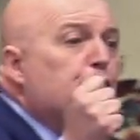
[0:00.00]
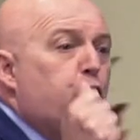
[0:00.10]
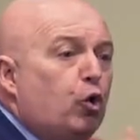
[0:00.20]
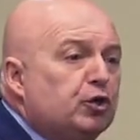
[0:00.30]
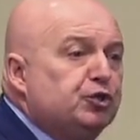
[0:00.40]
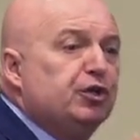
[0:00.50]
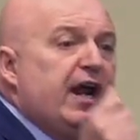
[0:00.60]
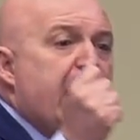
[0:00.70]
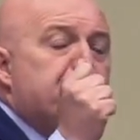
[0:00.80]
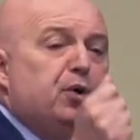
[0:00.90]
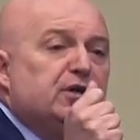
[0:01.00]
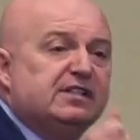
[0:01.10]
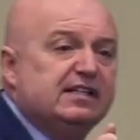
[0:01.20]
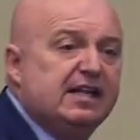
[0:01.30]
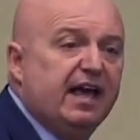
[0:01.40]
tortured, and put
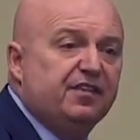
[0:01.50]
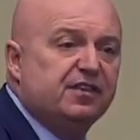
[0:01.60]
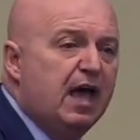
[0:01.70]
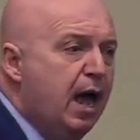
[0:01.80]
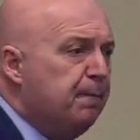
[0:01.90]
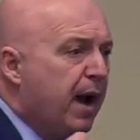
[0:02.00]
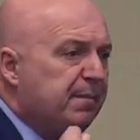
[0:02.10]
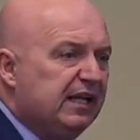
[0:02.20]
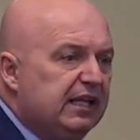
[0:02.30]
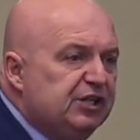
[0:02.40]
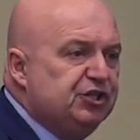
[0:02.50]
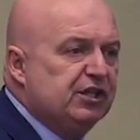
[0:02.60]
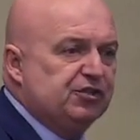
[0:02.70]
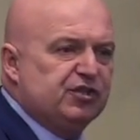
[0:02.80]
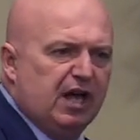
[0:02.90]
to death by
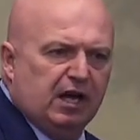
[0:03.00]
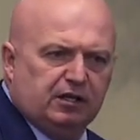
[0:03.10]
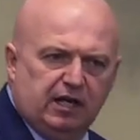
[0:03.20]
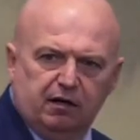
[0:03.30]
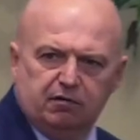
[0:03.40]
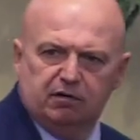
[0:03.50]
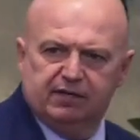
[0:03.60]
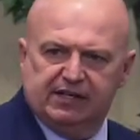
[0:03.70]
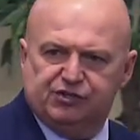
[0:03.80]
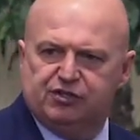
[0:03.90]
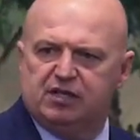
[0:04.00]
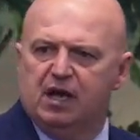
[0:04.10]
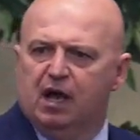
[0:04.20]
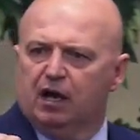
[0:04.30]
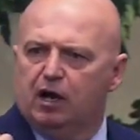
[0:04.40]
militias, terrorists,
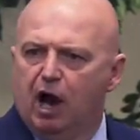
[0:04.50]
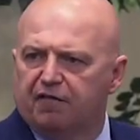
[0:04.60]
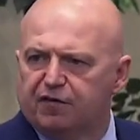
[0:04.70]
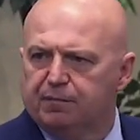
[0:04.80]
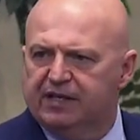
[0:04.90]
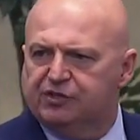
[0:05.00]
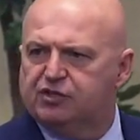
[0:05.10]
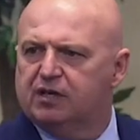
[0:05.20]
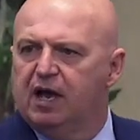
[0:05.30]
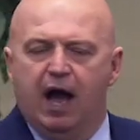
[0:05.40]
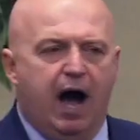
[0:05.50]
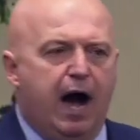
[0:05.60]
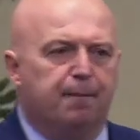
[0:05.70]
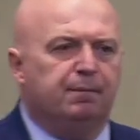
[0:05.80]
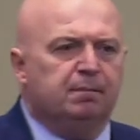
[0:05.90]
governments,
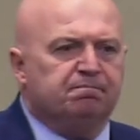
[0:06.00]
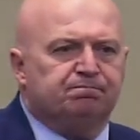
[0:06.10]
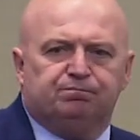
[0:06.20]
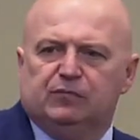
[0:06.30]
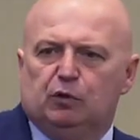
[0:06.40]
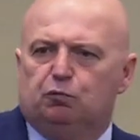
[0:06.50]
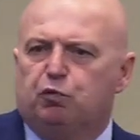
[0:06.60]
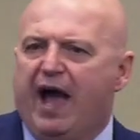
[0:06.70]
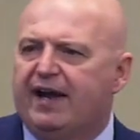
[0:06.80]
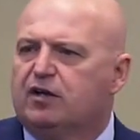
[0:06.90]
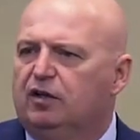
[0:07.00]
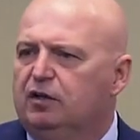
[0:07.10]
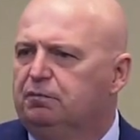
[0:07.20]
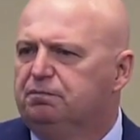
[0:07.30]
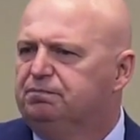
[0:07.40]

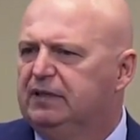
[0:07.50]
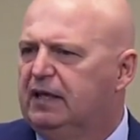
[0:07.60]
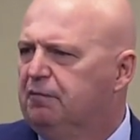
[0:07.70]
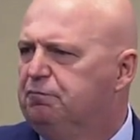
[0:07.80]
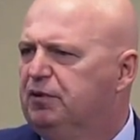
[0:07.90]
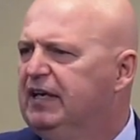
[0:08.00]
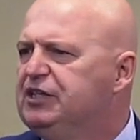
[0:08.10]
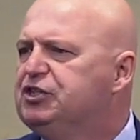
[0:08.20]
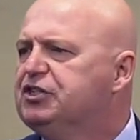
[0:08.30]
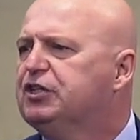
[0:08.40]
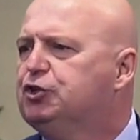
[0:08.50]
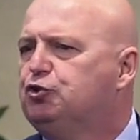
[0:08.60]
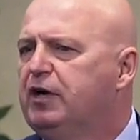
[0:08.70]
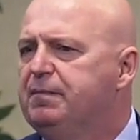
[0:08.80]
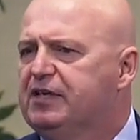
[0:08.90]
radical religious
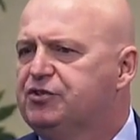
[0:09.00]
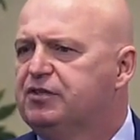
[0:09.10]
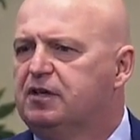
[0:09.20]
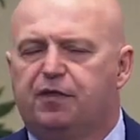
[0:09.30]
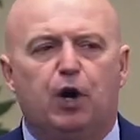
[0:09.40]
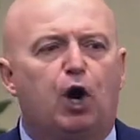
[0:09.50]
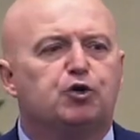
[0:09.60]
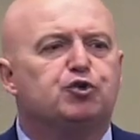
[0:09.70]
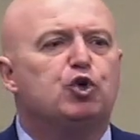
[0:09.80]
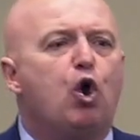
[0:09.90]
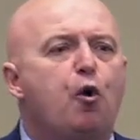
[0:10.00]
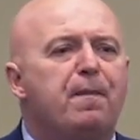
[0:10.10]
extremists. There are so